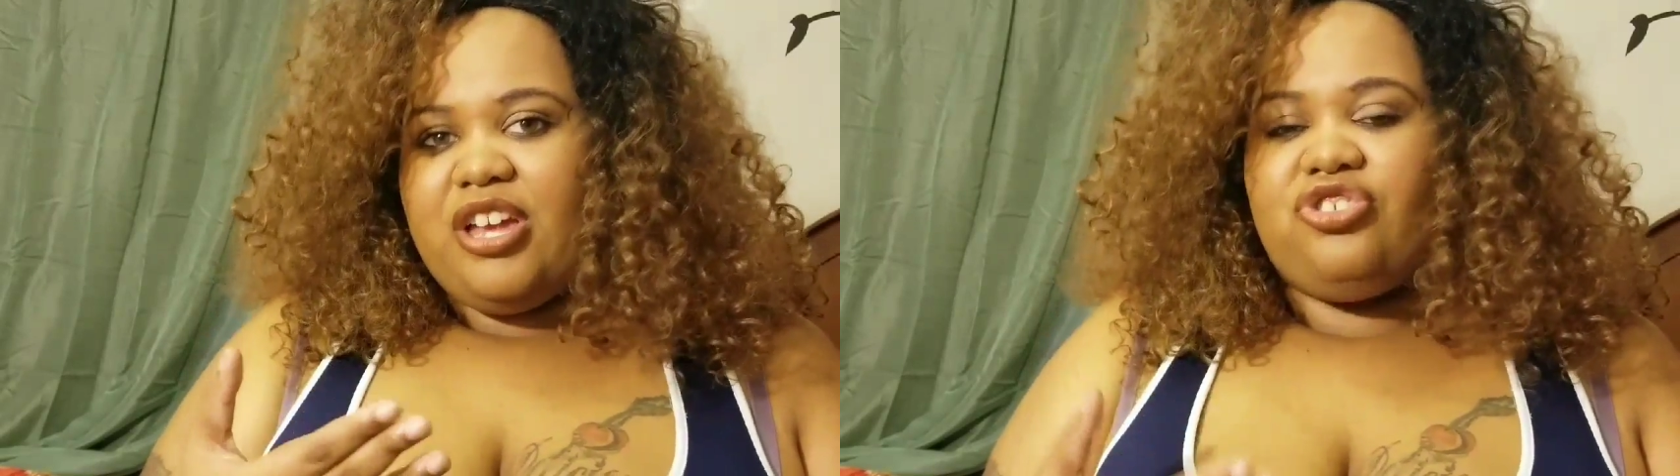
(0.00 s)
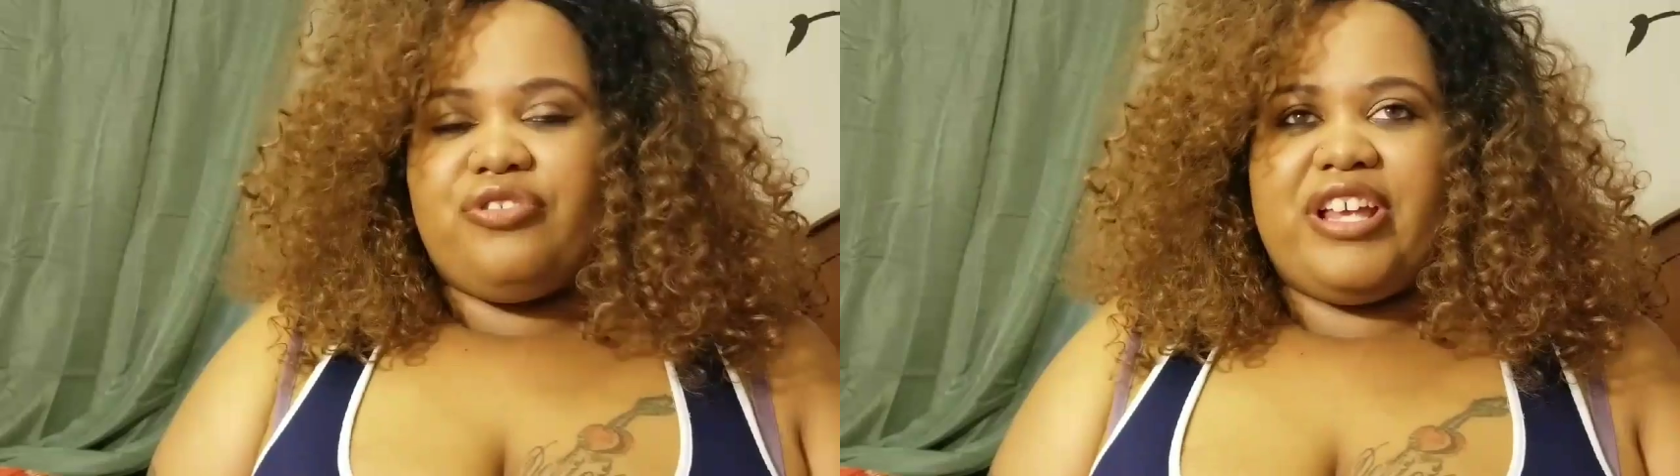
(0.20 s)

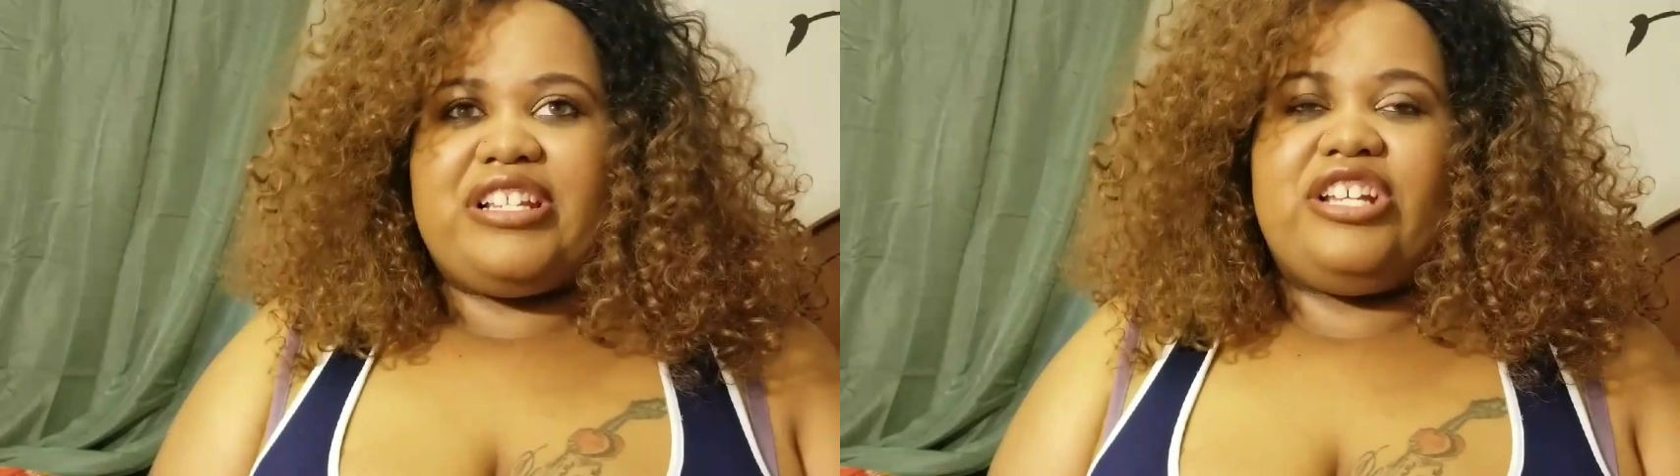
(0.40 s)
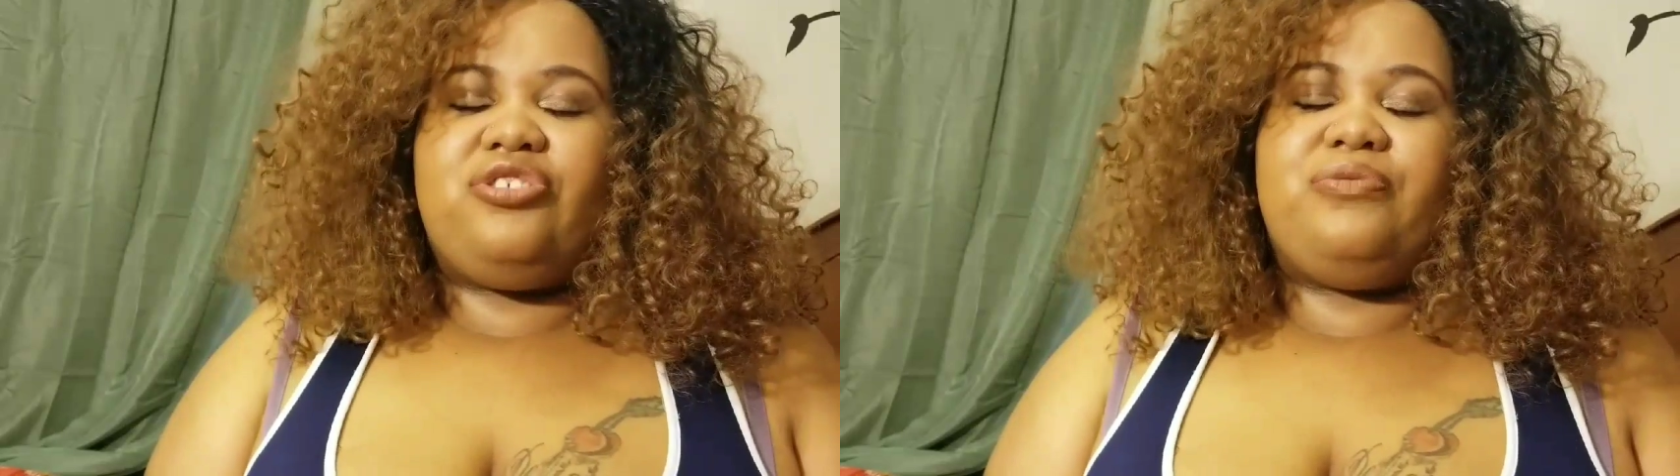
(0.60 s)

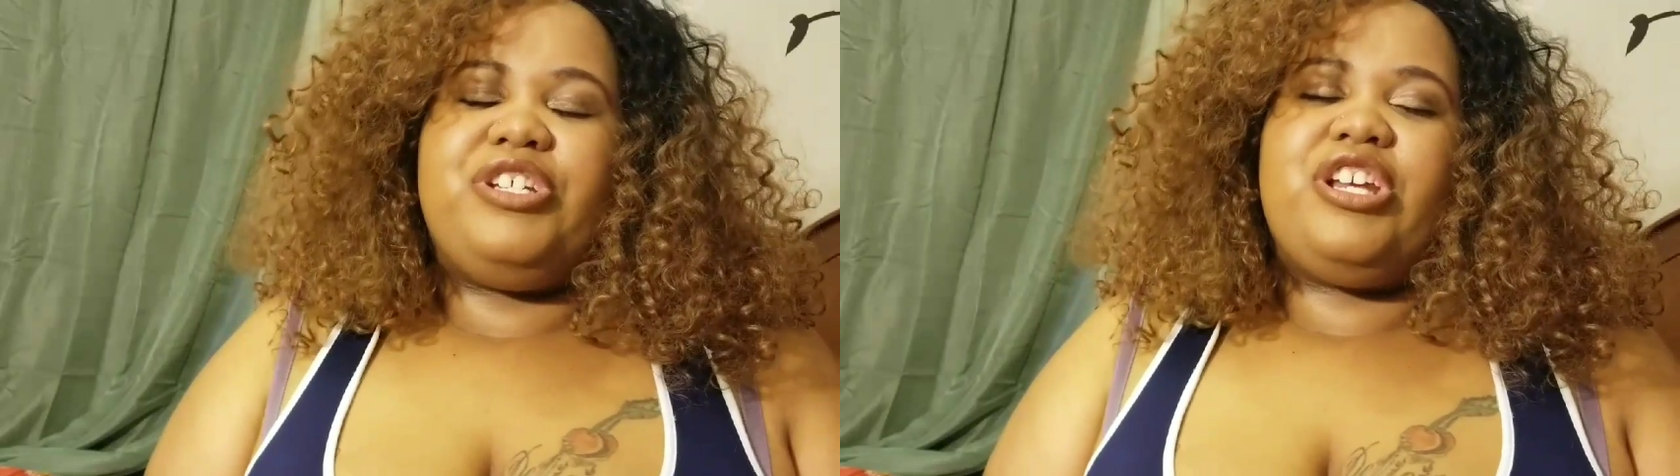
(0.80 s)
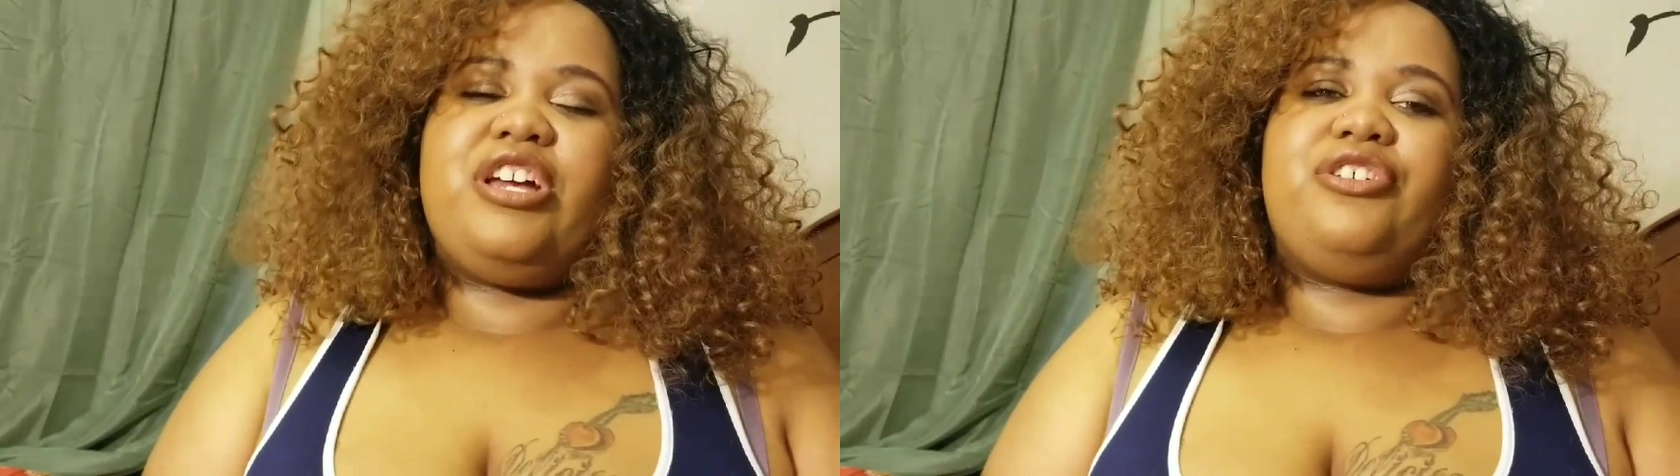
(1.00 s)
translate to
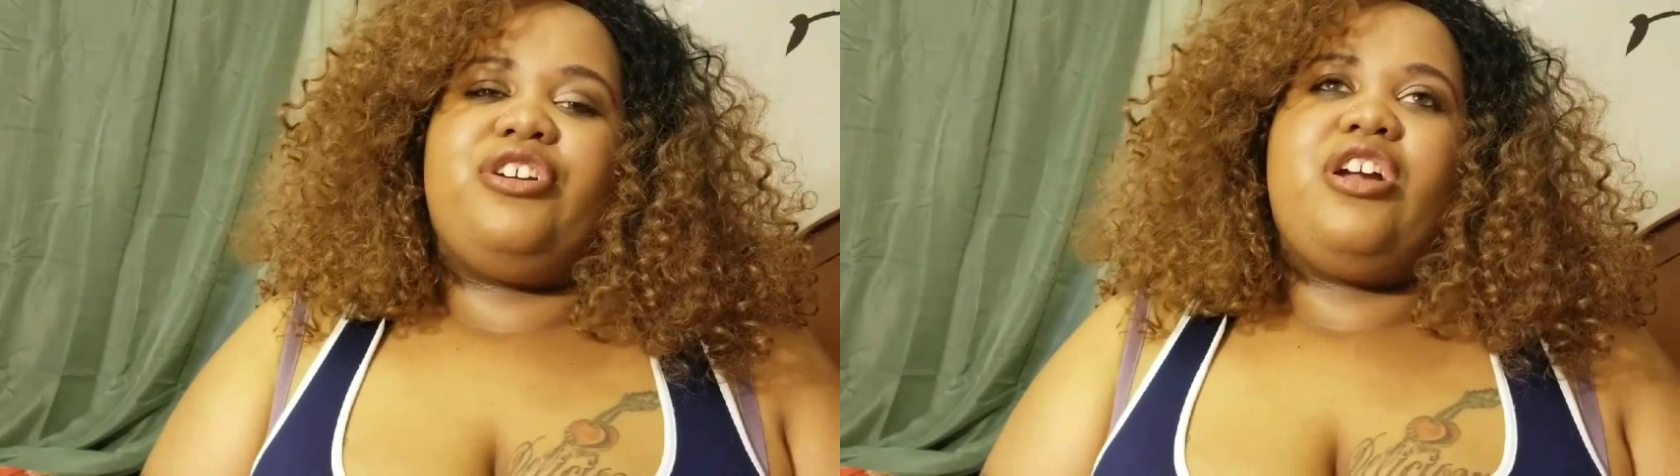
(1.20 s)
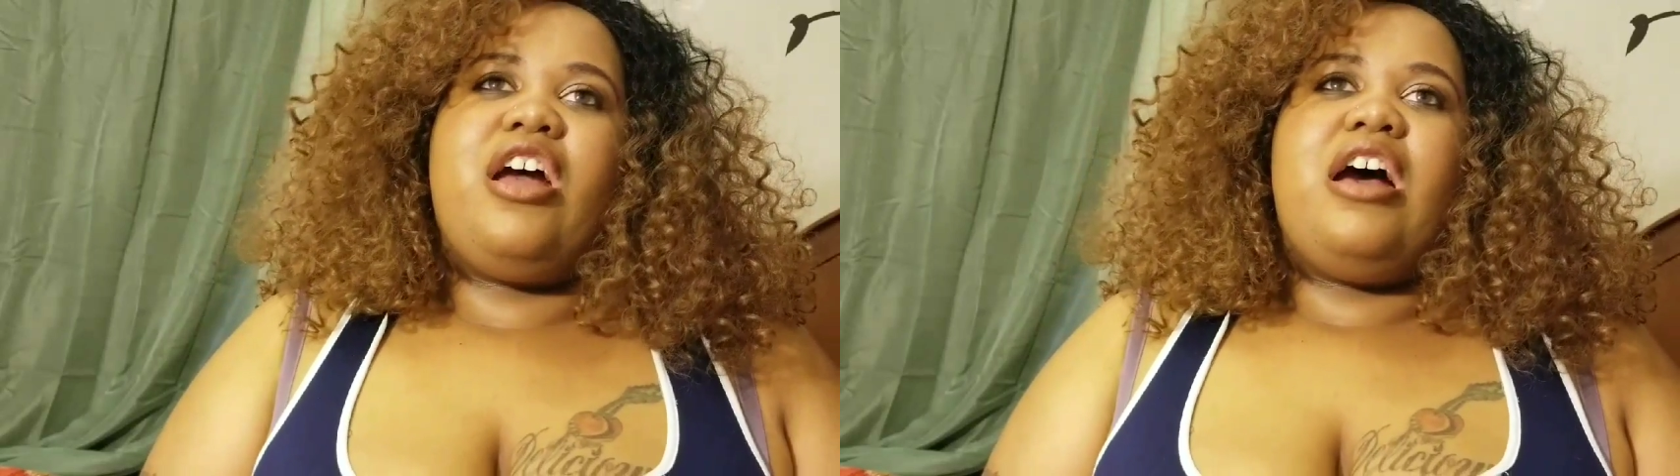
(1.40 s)
each other.